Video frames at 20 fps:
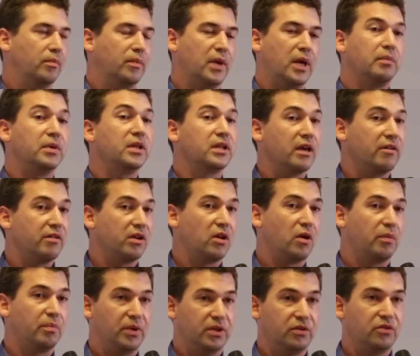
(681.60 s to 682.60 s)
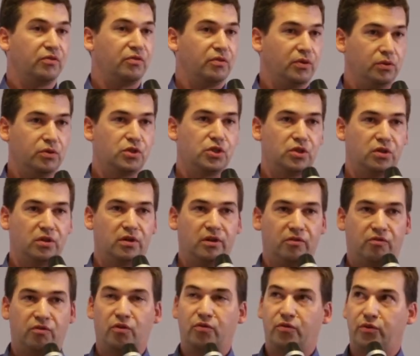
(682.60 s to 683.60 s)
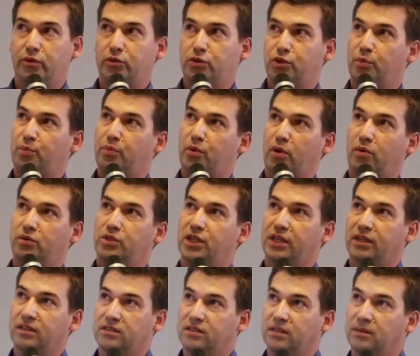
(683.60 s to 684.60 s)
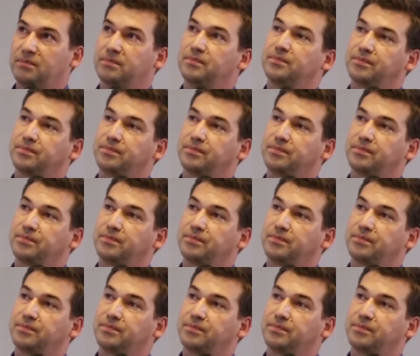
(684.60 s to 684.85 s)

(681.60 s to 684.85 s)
maybe develop in the future for future projects.